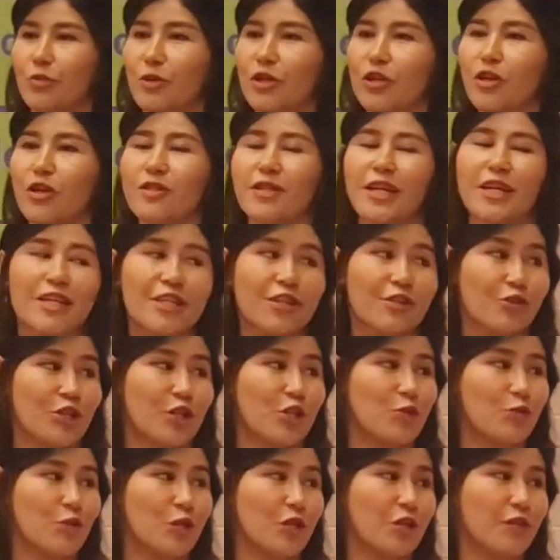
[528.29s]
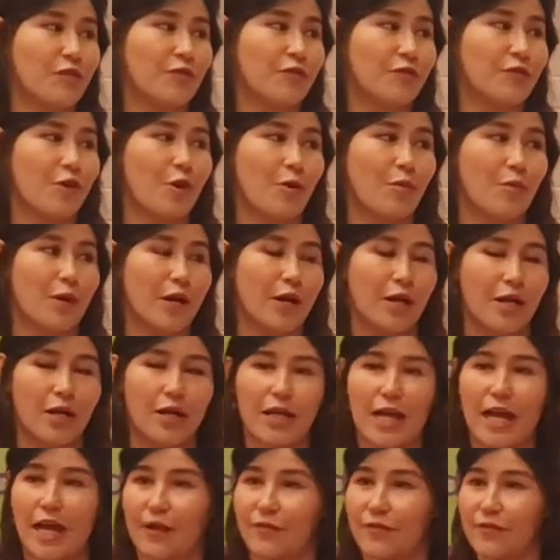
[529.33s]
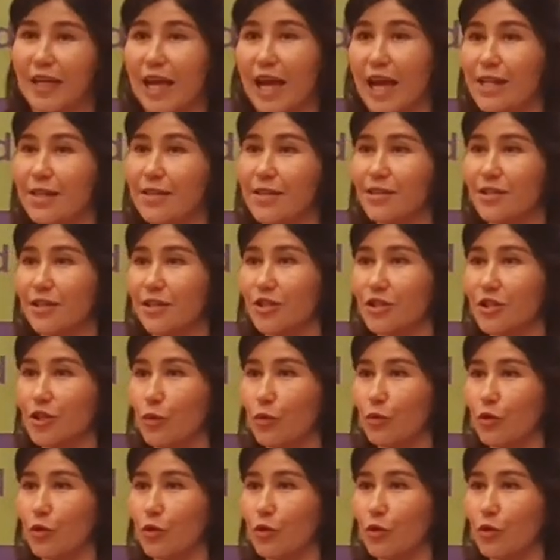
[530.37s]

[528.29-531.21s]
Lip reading: because I graduated from an Afghan system,